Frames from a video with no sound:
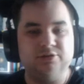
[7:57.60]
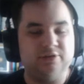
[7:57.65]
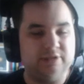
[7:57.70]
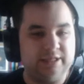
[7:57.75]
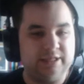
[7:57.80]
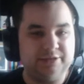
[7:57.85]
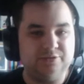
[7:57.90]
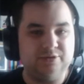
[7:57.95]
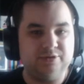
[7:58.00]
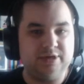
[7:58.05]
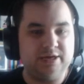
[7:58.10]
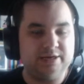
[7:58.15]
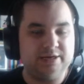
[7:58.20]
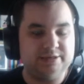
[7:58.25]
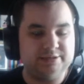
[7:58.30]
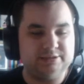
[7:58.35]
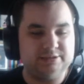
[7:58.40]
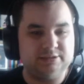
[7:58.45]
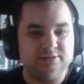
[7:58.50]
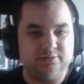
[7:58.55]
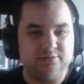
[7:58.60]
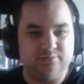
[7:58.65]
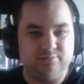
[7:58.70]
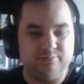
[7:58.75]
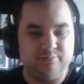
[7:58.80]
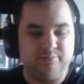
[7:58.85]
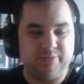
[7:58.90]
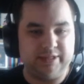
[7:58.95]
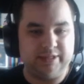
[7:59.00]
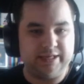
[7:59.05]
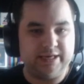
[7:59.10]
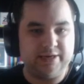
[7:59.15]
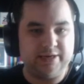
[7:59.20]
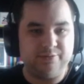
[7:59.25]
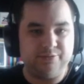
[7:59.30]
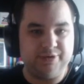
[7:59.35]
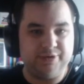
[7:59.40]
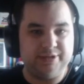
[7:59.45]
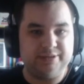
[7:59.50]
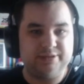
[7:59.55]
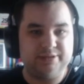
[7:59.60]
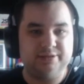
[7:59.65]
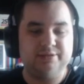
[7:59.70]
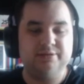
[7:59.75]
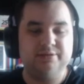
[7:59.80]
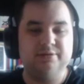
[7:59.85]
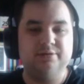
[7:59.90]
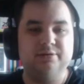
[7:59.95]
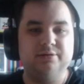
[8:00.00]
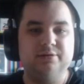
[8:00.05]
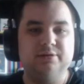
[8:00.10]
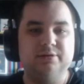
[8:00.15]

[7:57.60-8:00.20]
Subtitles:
So I'll let you guys play with